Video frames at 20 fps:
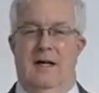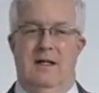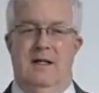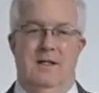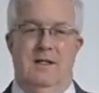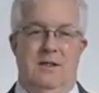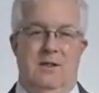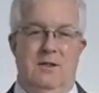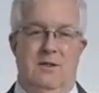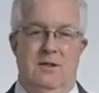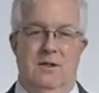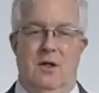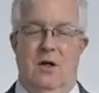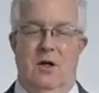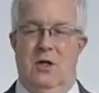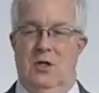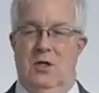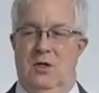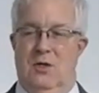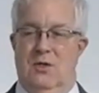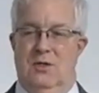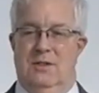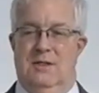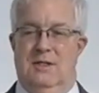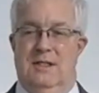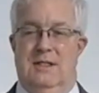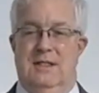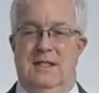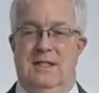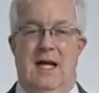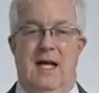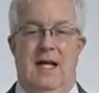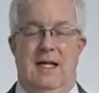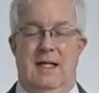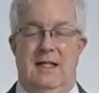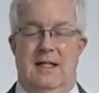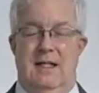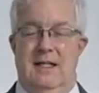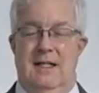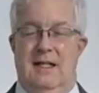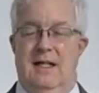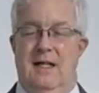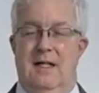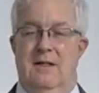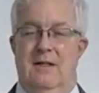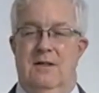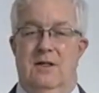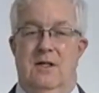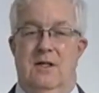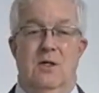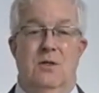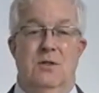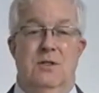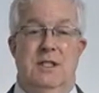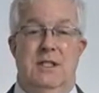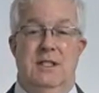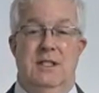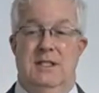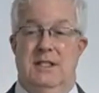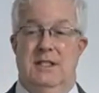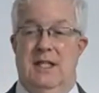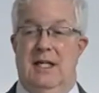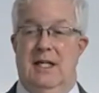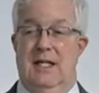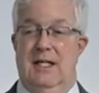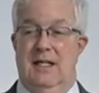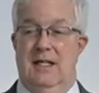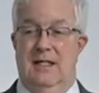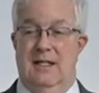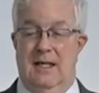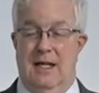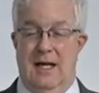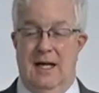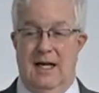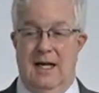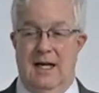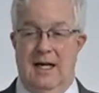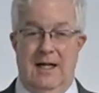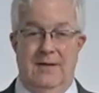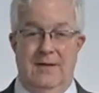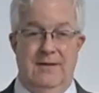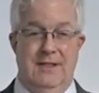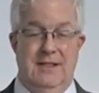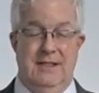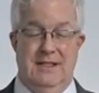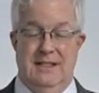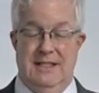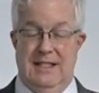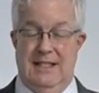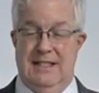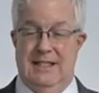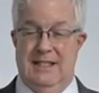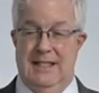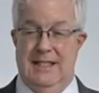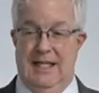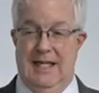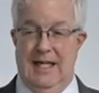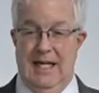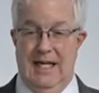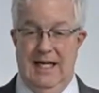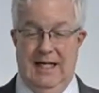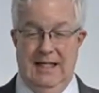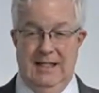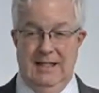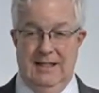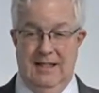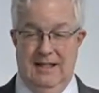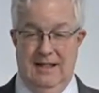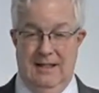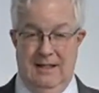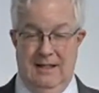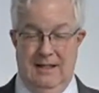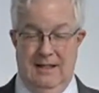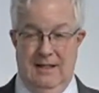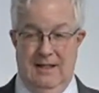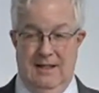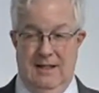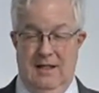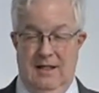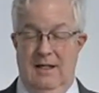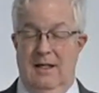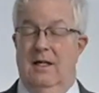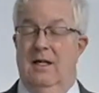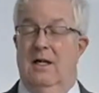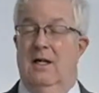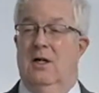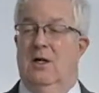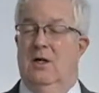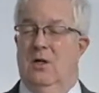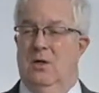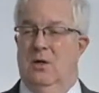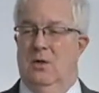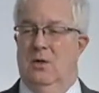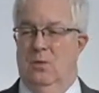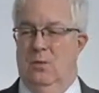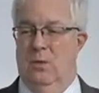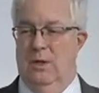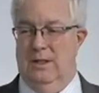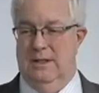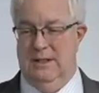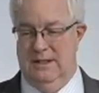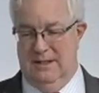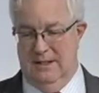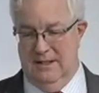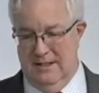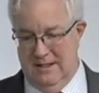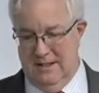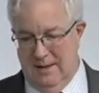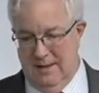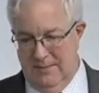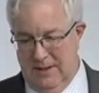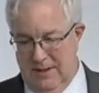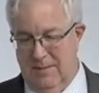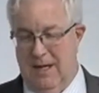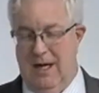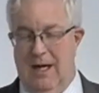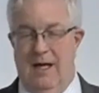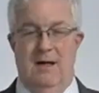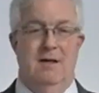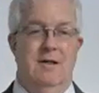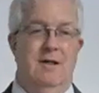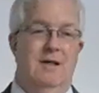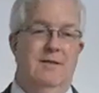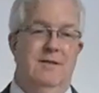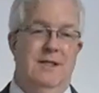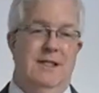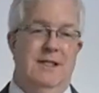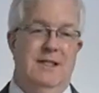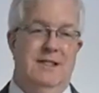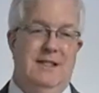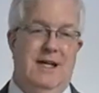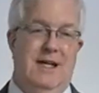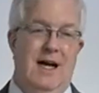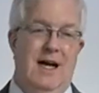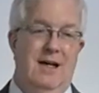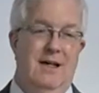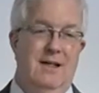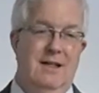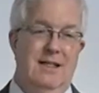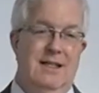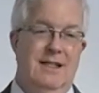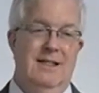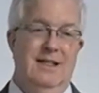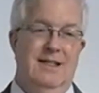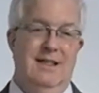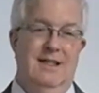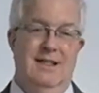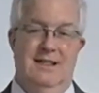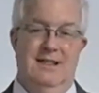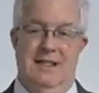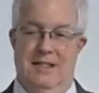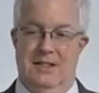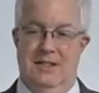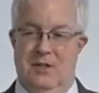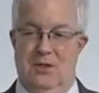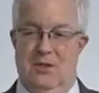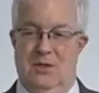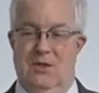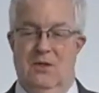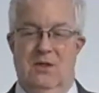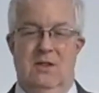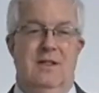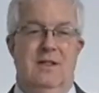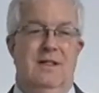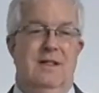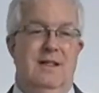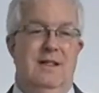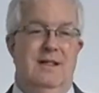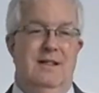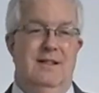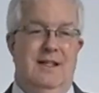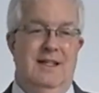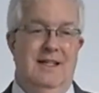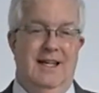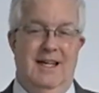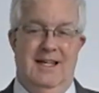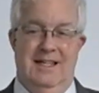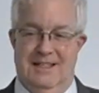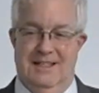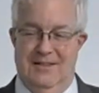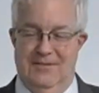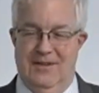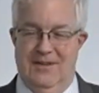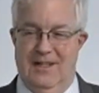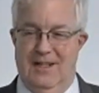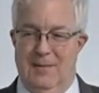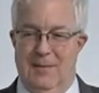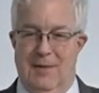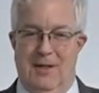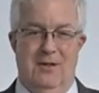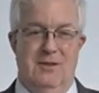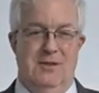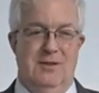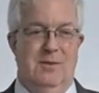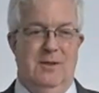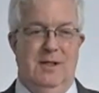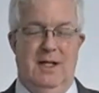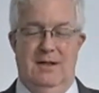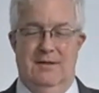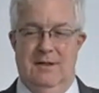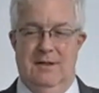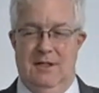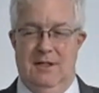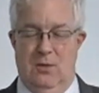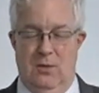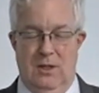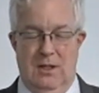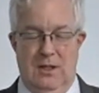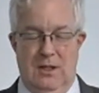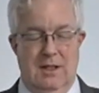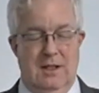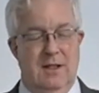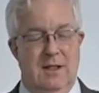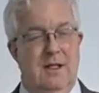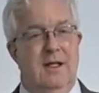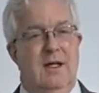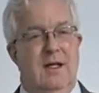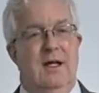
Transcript: your lawyers decided that under O.C.G.A. 91168, which is the subject matter of an entirely additional Litigation Fundamentals with Henry Quillian,